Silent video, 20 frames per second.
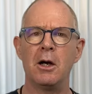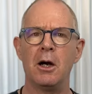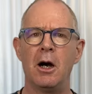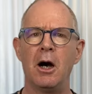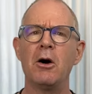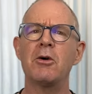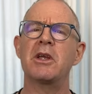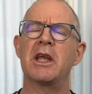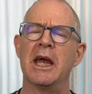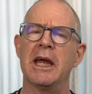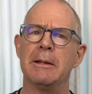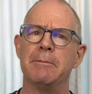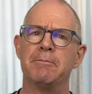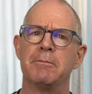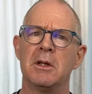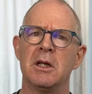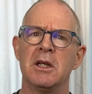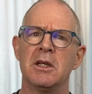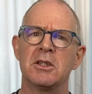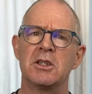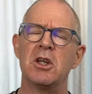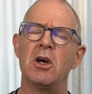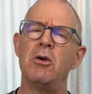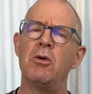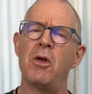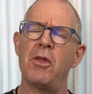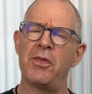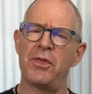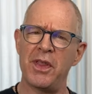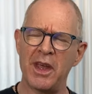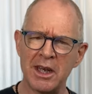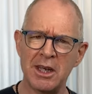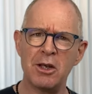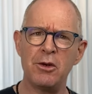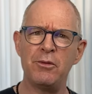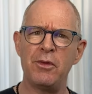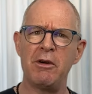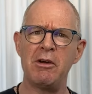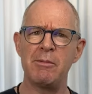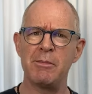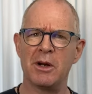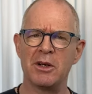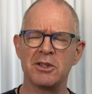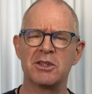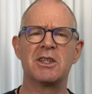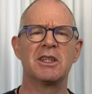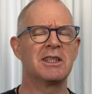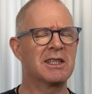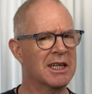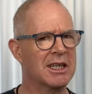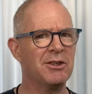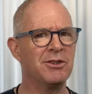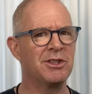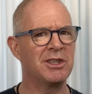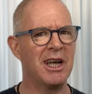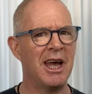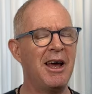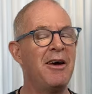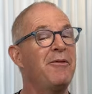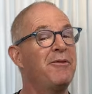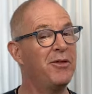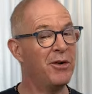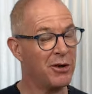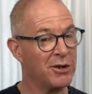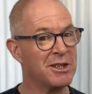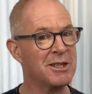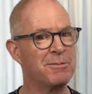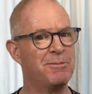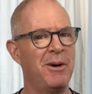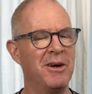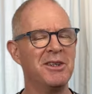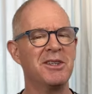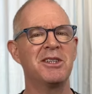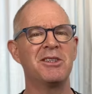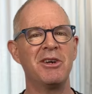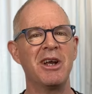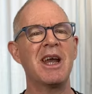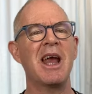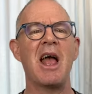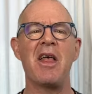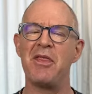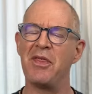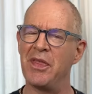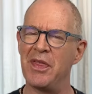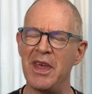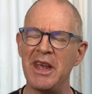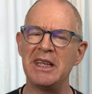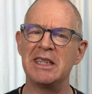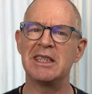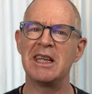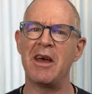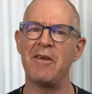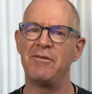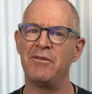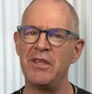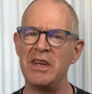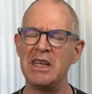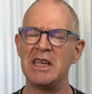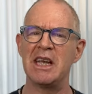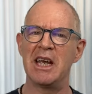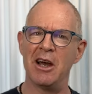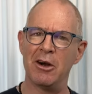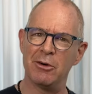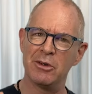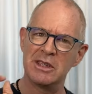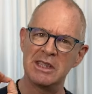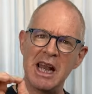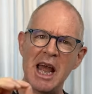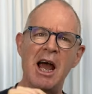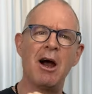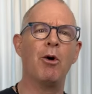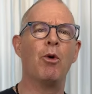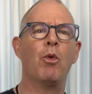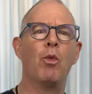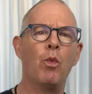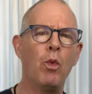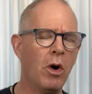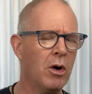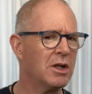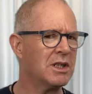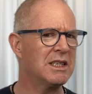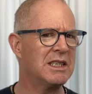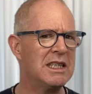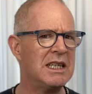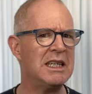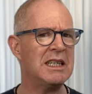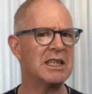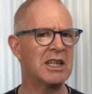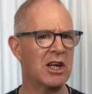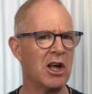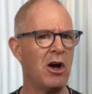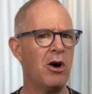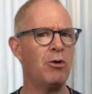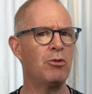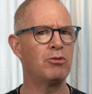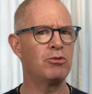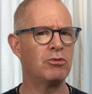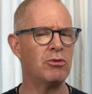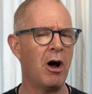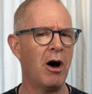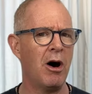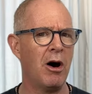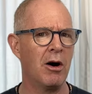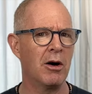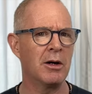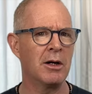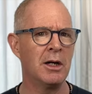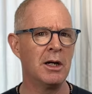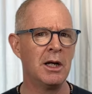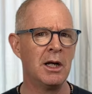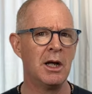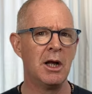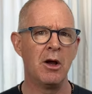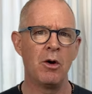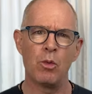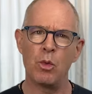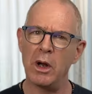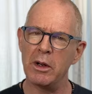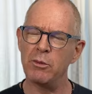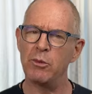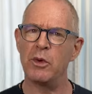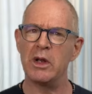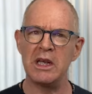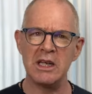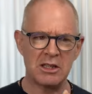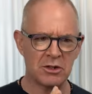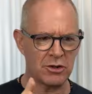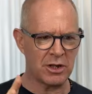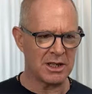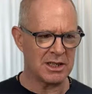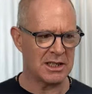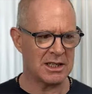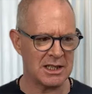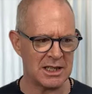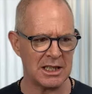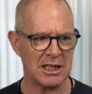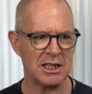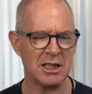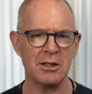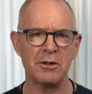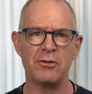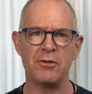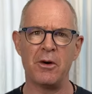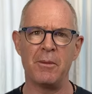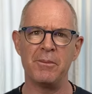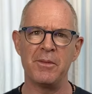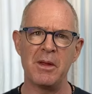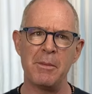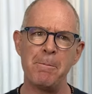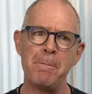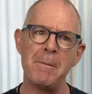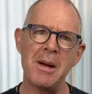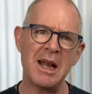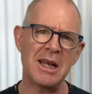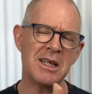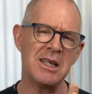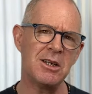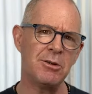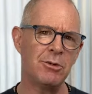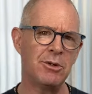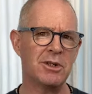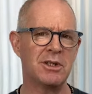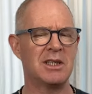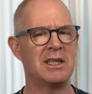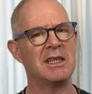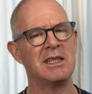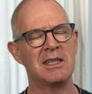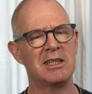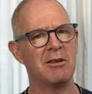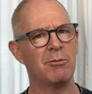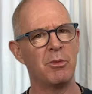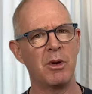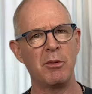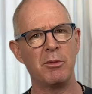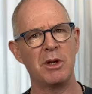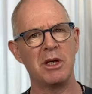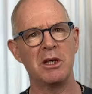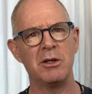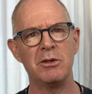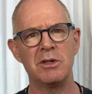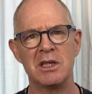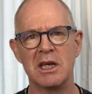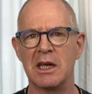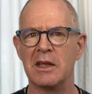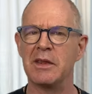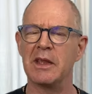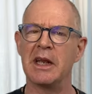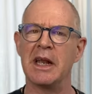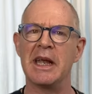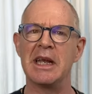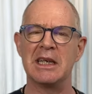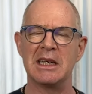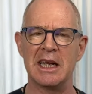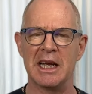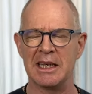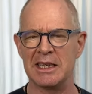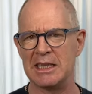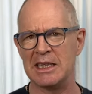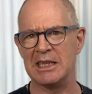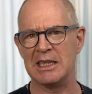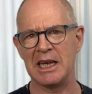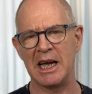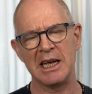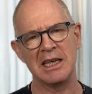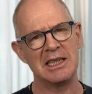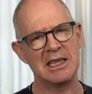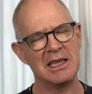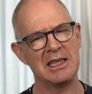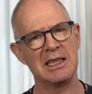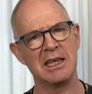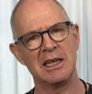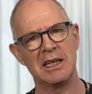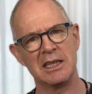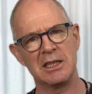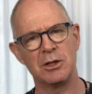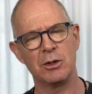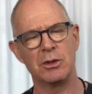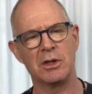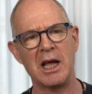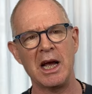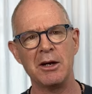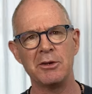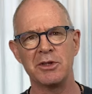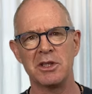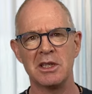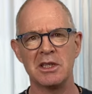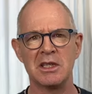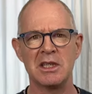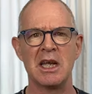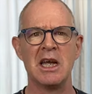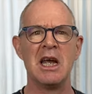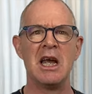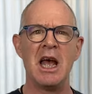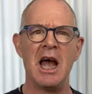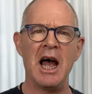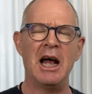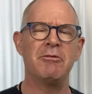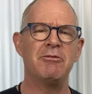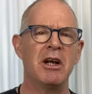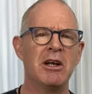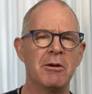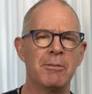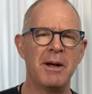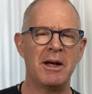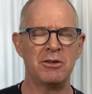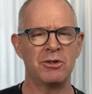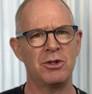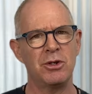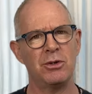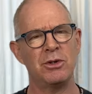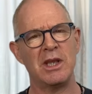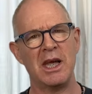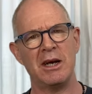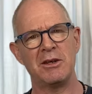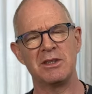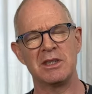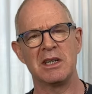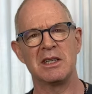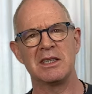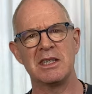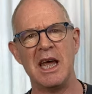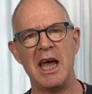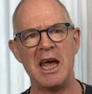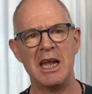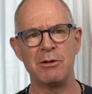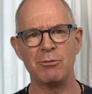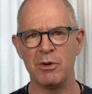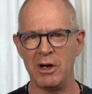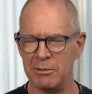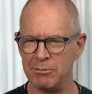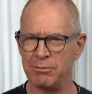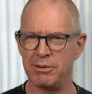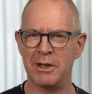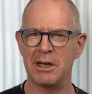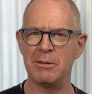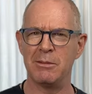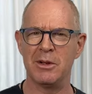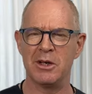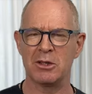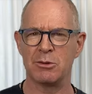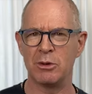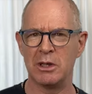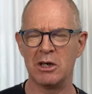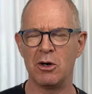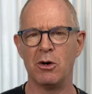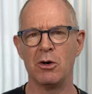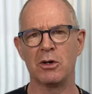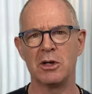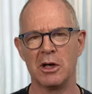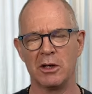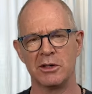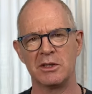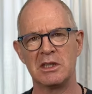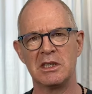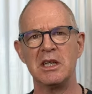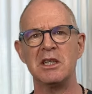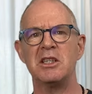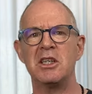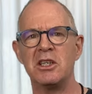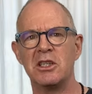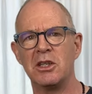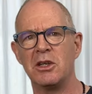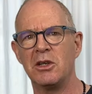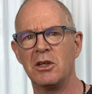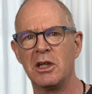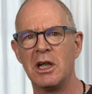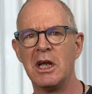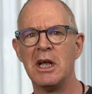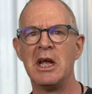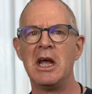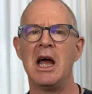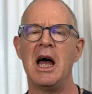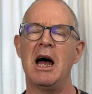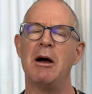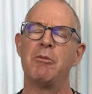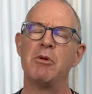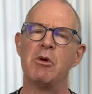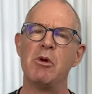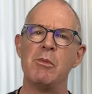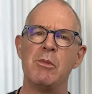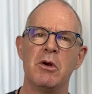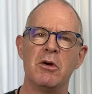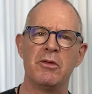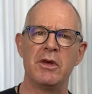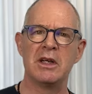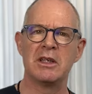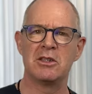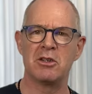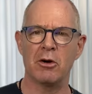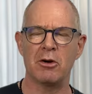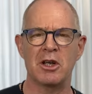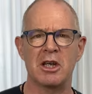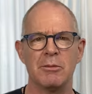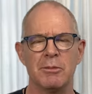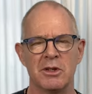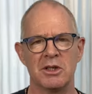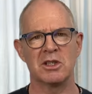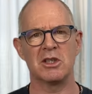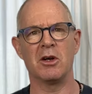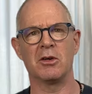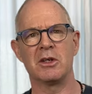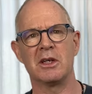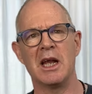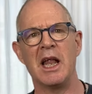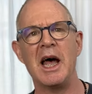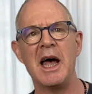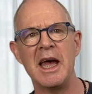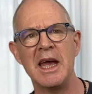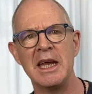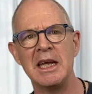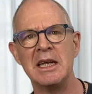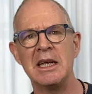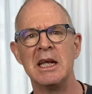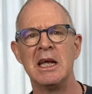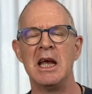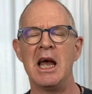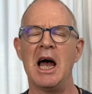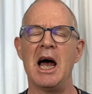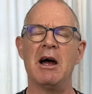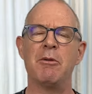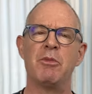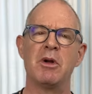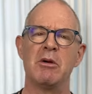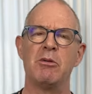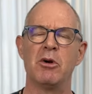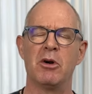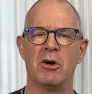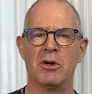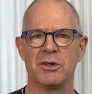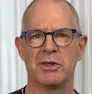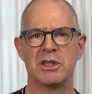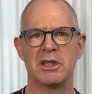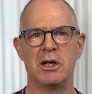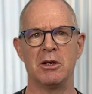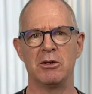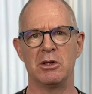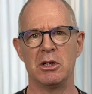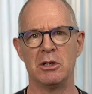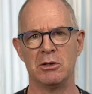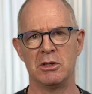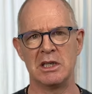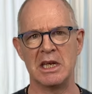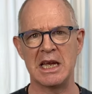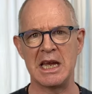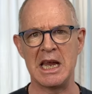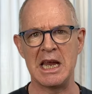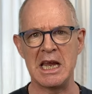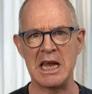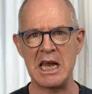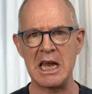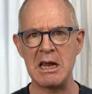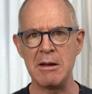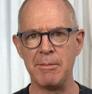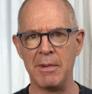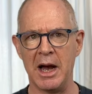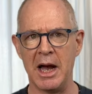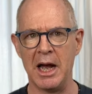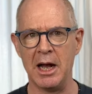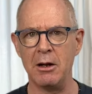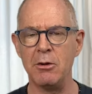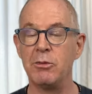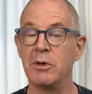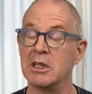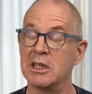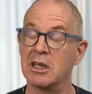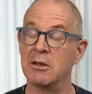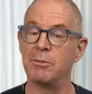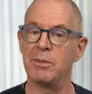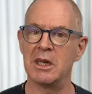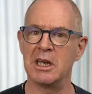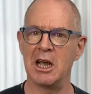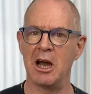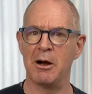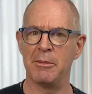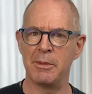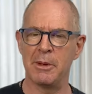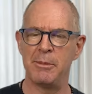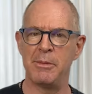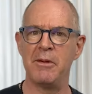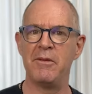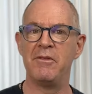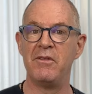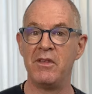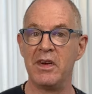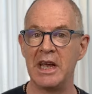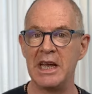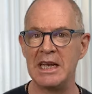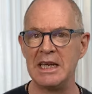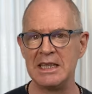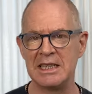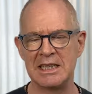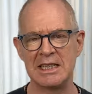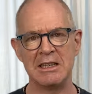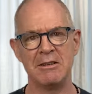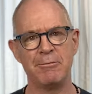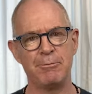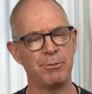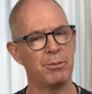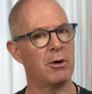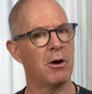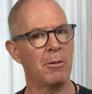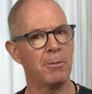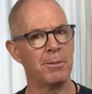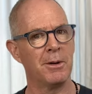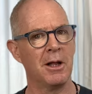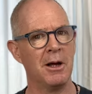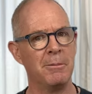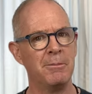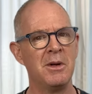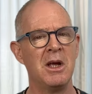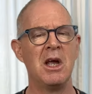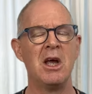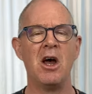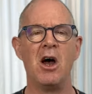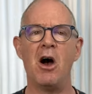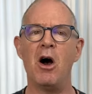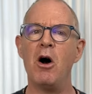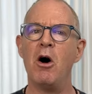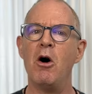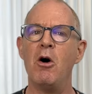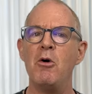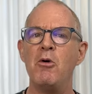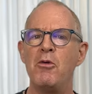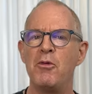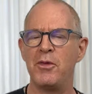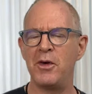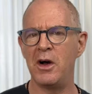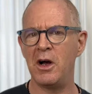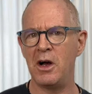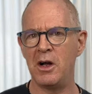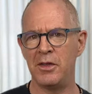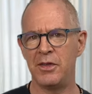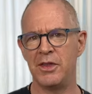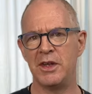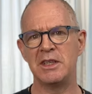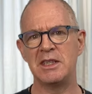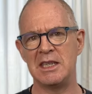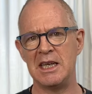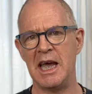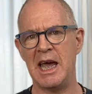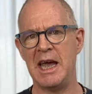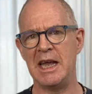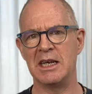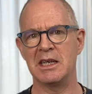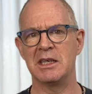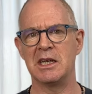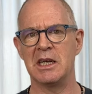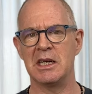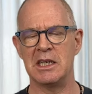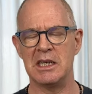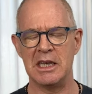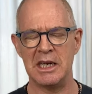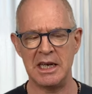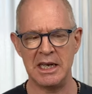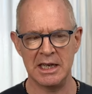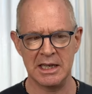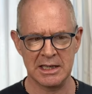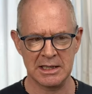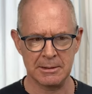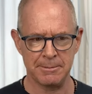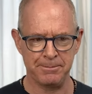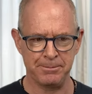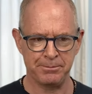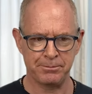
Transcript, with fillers: Okay, so thank you very much to Skillshare for sponsoring this video. Now, what did go wrong when we transitioned from the manual system we were using in the late 1990s, early 2000s, and around about 2010 when pretty much we'd all gone digital and we were moving documents online and we were also using email, which had become a pervasive problem over the 10 years.